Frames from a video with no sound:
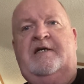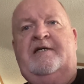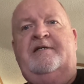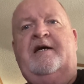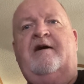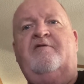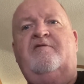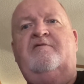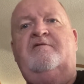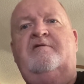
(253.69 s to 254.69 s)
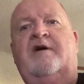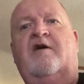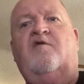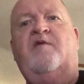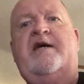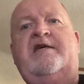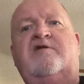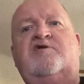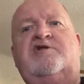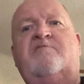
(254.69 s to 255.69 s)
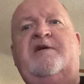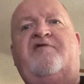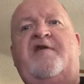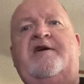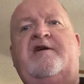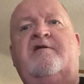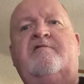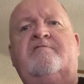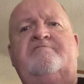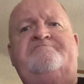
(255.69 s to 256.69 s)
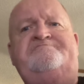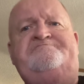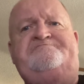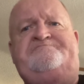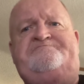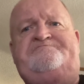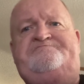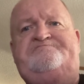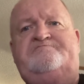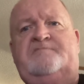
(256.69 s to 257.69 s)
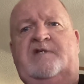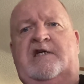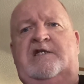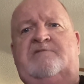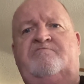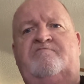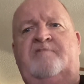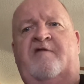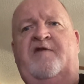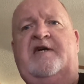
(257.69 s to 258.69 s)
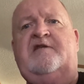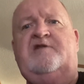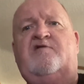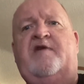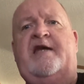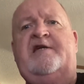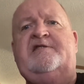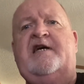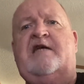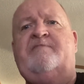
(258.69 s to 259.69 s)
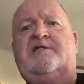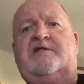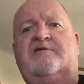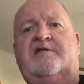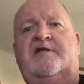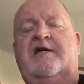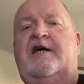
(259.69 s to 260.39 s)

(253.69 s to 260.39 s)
now, already you should be thinking, if he can do that, he's got to be good.